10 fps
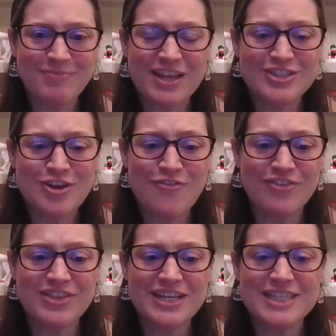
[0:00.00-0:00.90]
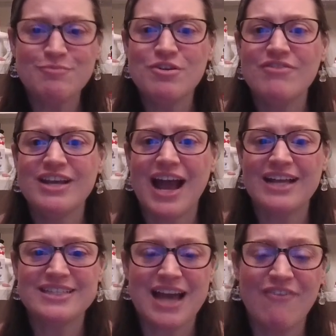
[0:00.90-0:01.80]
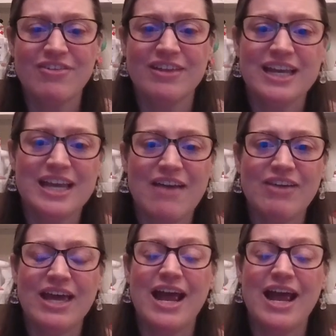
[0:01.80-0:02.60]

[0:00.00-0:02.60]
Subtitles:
So for this movie, I definitely give it